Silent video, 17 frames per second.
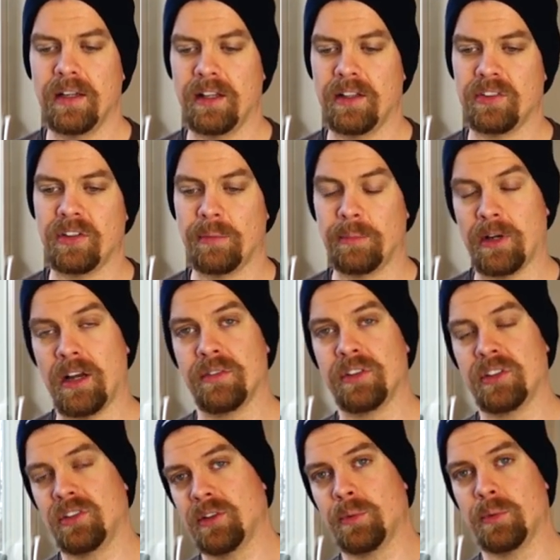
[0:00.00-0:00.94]
Some
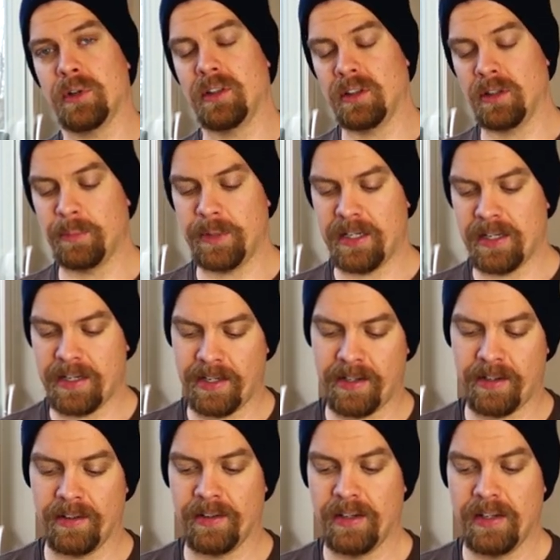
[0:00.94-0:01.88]
coffees I want a little bit
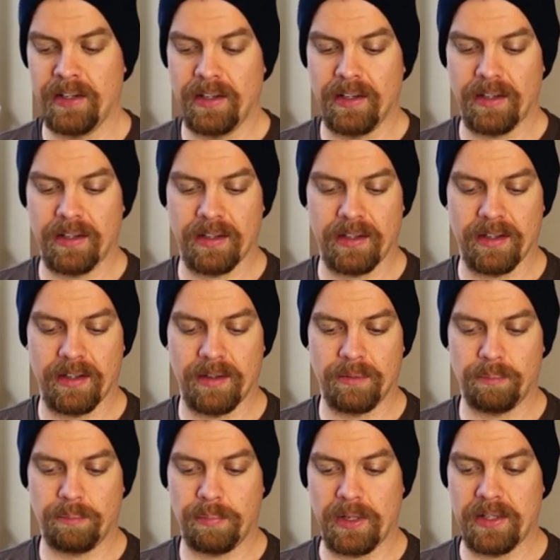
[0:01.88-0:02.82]
higher,
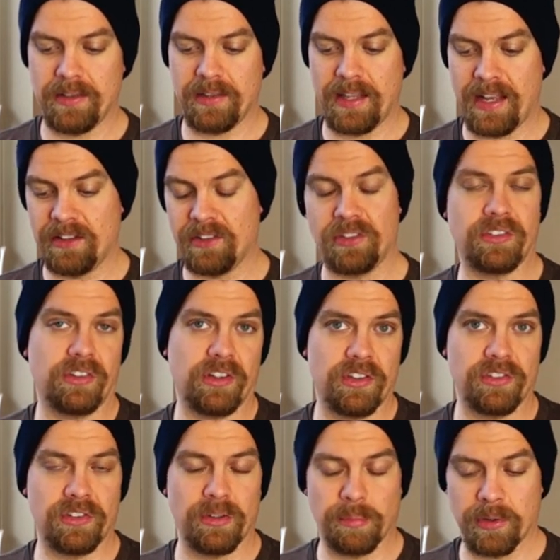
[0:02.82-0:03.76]
but that's
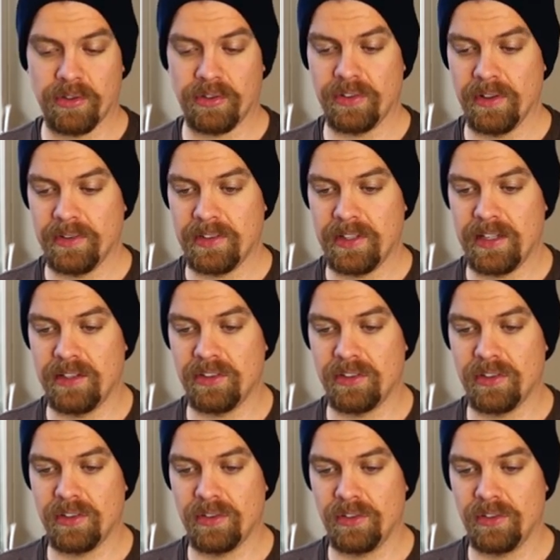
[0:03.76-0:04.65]
just a personal taste.